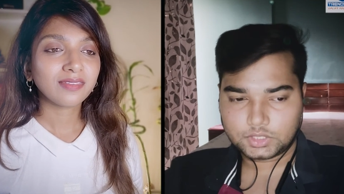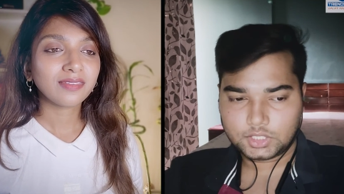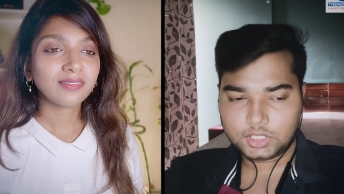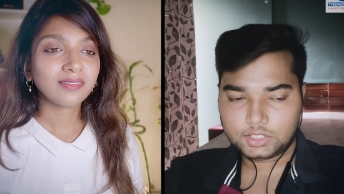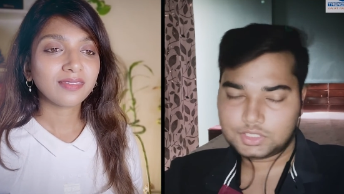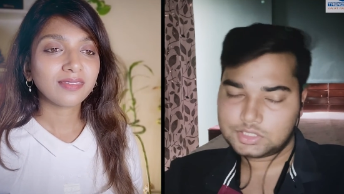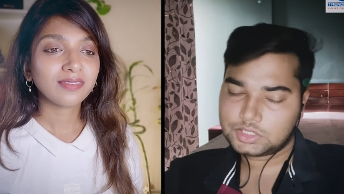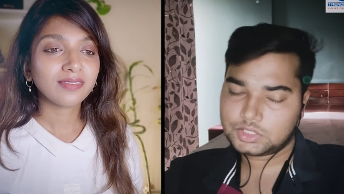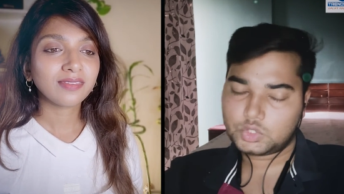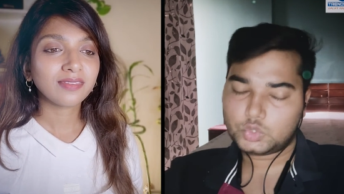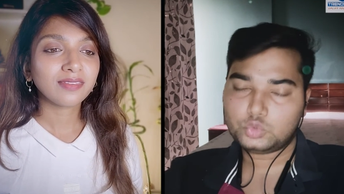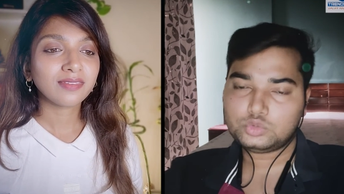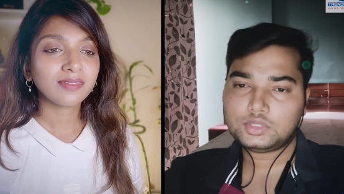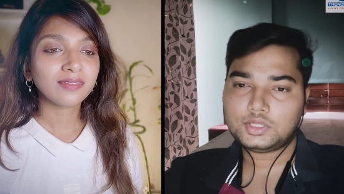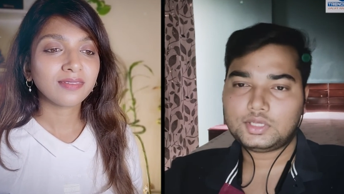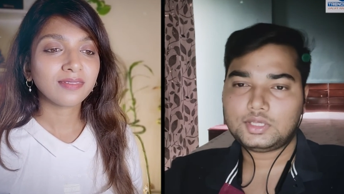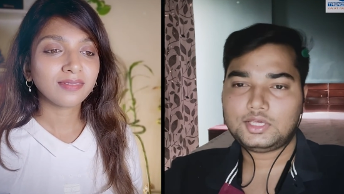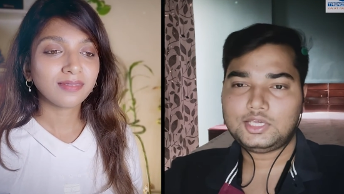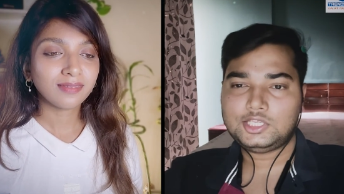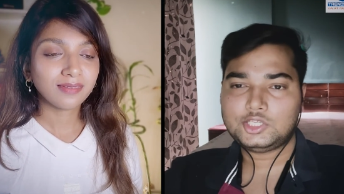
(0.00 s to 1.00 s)
Speaker 1: it is true
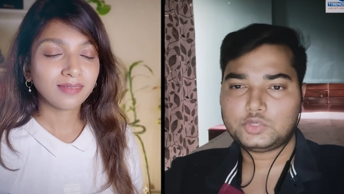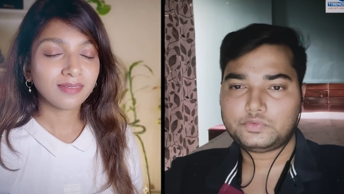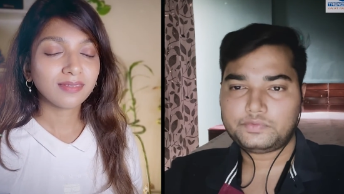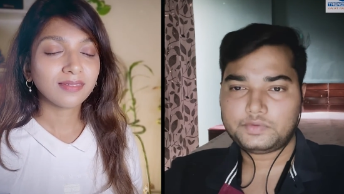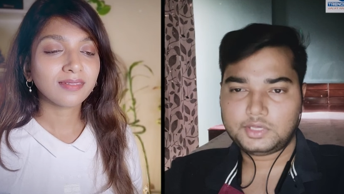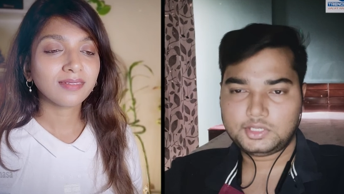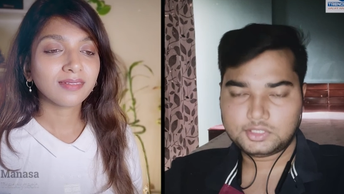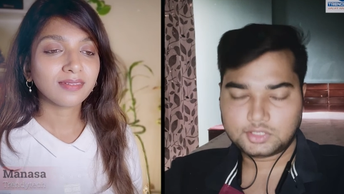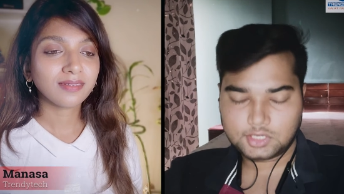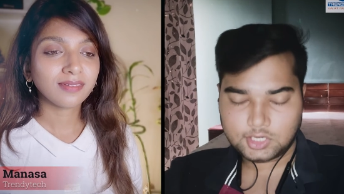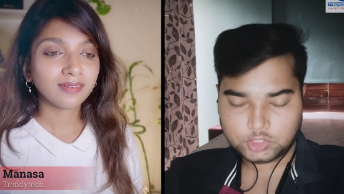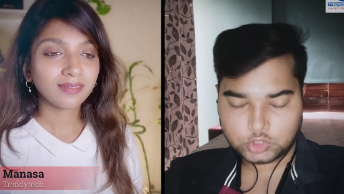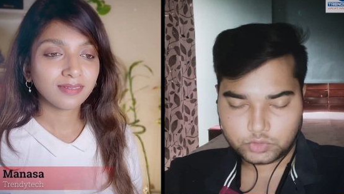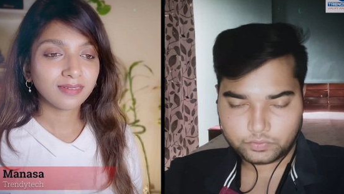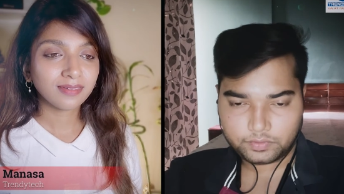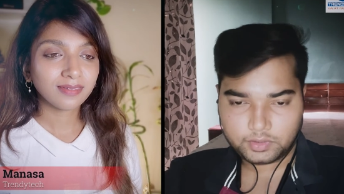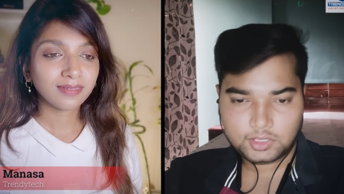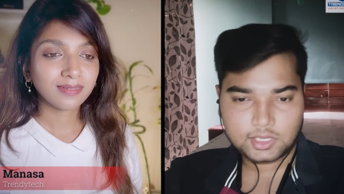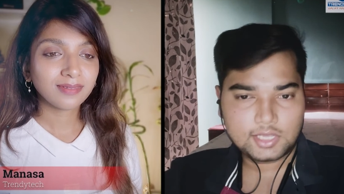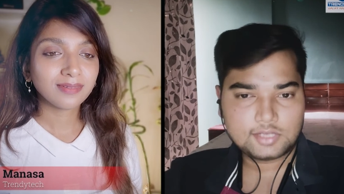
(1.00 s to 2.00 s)
the age of, age
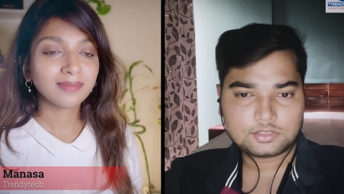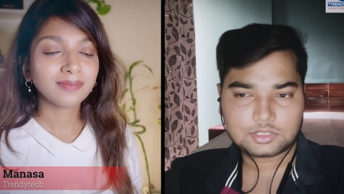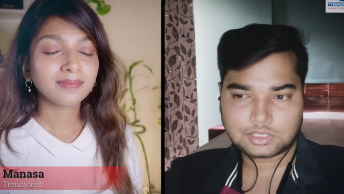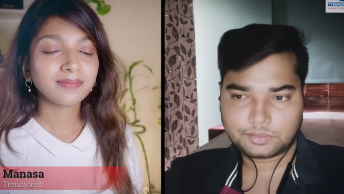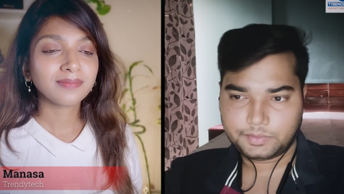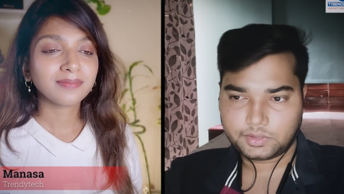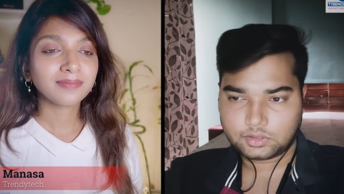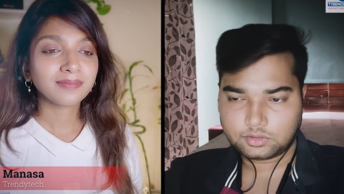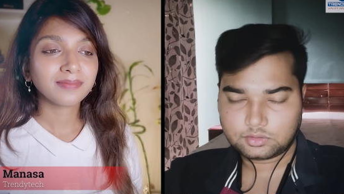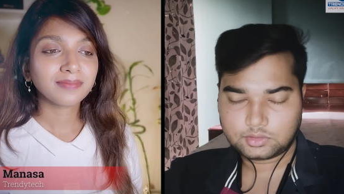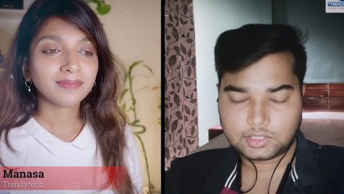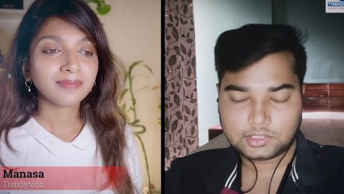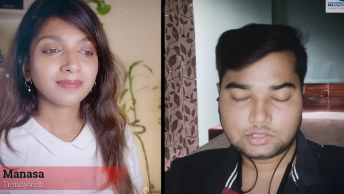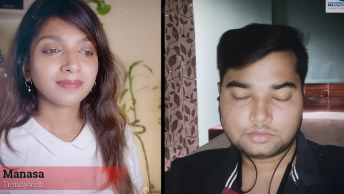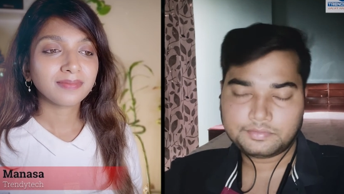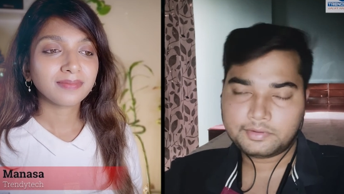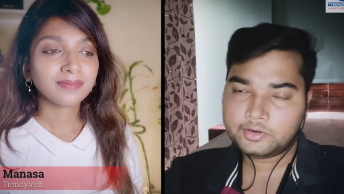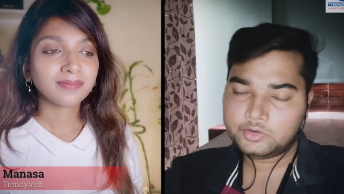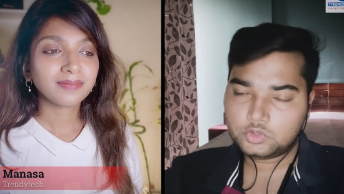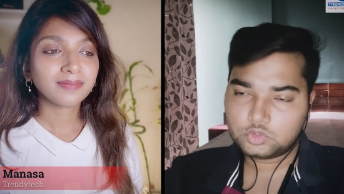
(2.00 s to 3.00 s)
of A I is coming. That is
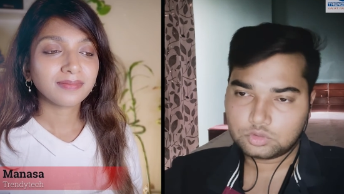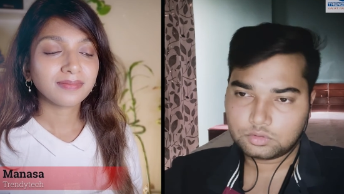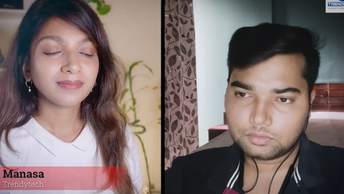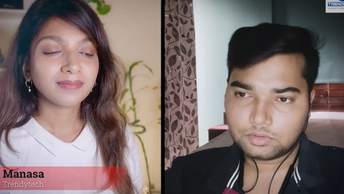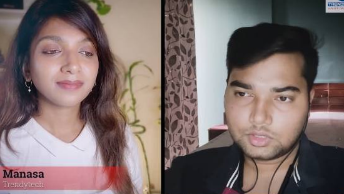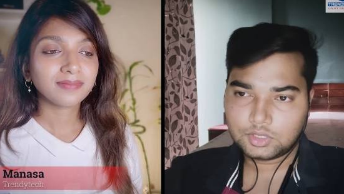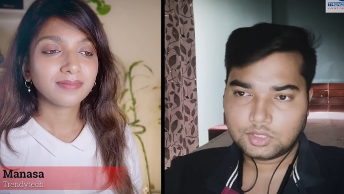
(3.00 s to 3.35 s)
very true.